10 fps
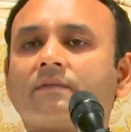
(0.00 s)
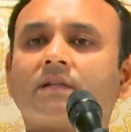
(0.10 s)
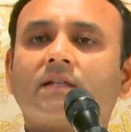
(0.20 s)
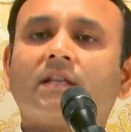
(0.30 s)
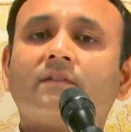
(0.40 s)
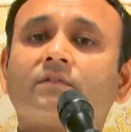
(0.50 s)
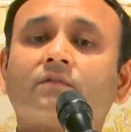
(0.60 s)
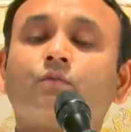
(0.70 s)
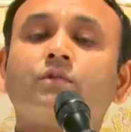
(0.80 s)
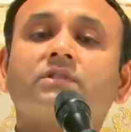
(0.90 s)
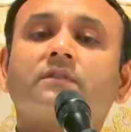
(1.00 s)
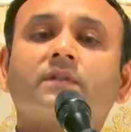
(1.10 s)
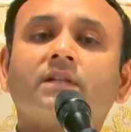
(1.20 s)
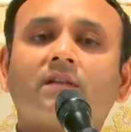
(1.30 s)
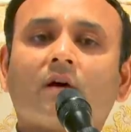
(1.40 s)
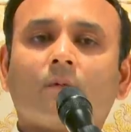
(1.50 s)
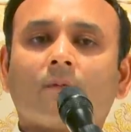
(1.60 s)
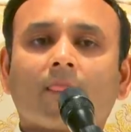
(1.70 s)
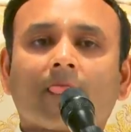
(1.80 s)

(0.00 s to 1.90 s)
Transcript: After that, he left you. Who's suffering now?